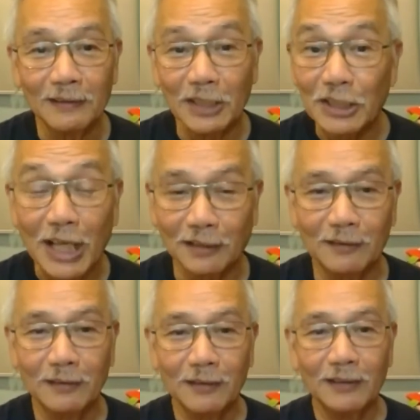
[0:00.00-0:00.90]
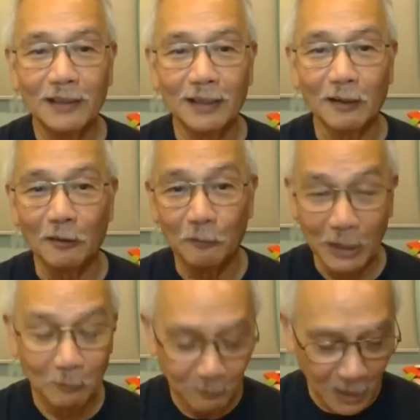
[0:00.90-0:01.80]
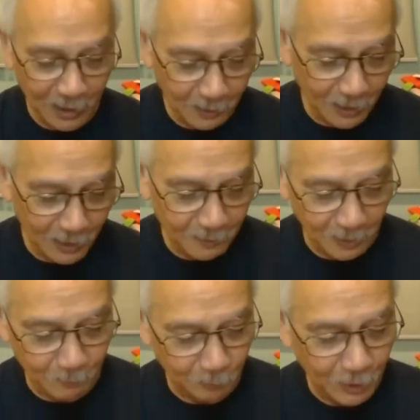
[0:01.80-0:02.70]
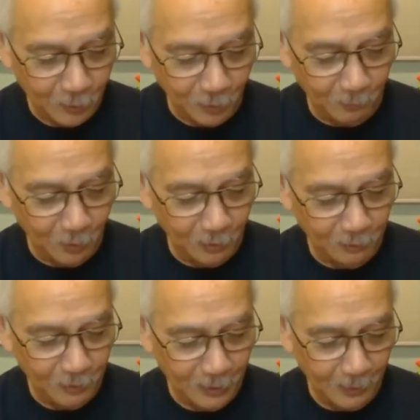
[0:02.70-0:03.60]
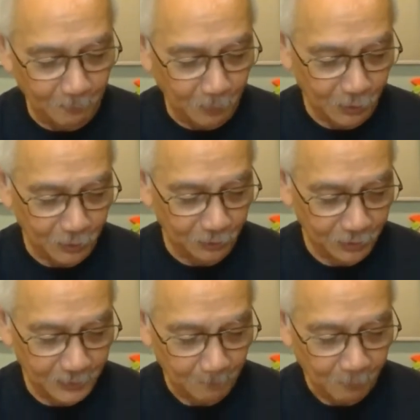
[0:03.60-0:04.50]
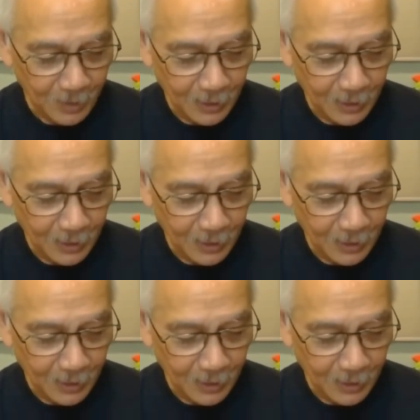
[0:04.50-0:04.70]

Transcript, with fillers: Dissent uh, with, uh, uh, between or among uh, persons.